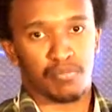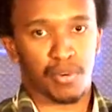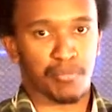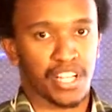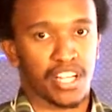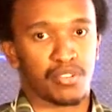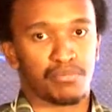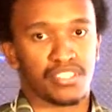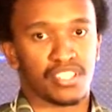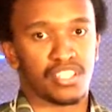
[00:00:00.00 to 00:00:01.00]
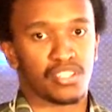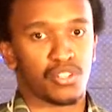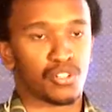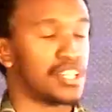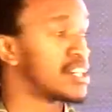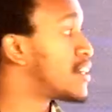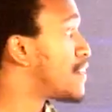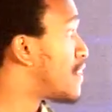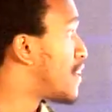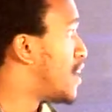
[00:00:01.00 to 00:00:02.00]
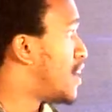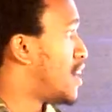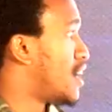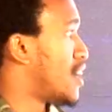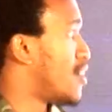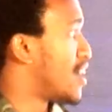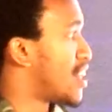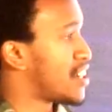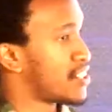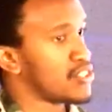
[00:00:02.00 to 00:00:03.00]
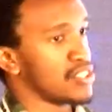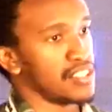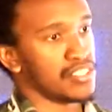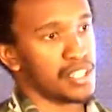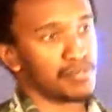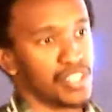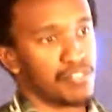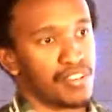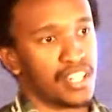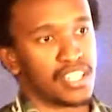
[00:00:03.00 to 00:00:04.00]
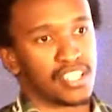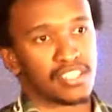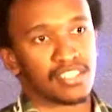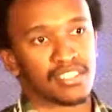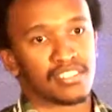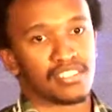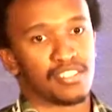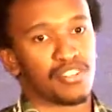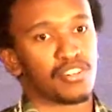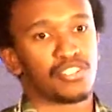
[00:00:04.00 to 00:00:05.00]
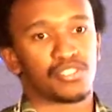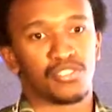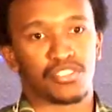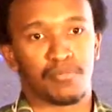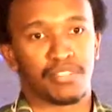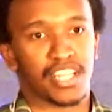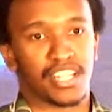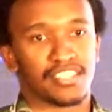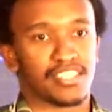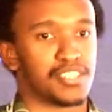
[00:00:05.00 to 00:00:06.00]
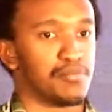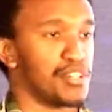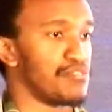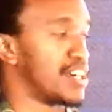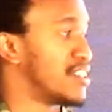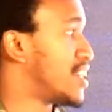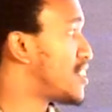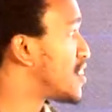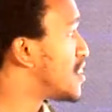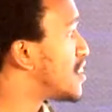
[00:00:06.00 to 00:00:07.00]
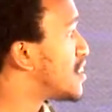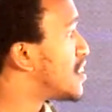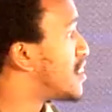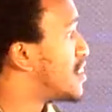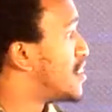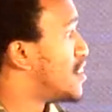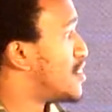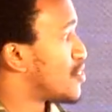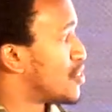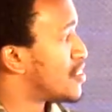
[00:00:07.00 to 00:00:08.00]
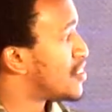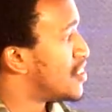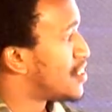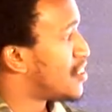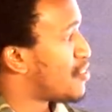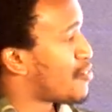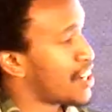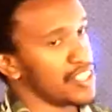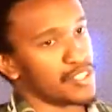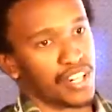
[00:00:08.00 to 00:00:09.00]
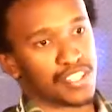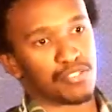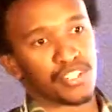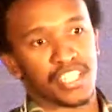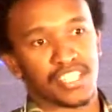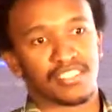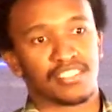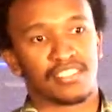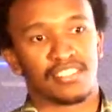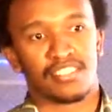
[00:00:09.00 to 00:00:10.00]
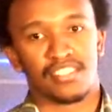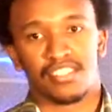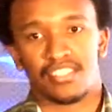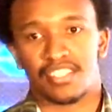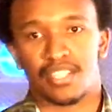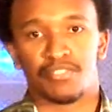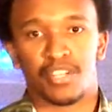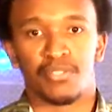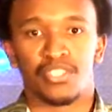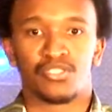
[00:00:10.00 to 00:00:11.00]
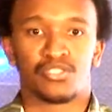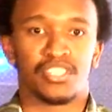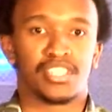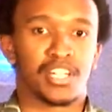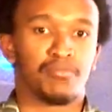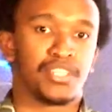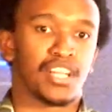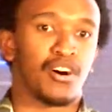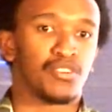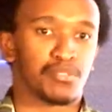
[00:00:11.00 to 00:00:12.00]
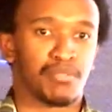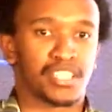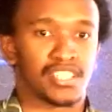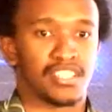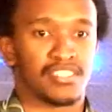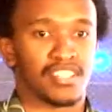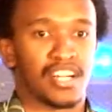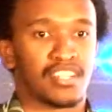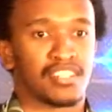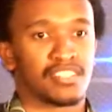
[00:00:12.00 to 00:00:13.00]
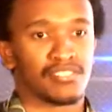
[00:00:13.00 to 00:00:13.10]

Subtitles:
probably cannot be seen in code. Now, another reason is games are fun, and if you're going to do something, at least let it be fun, right? So, one, it's worked for years. Games have been used to determine how smart kids are,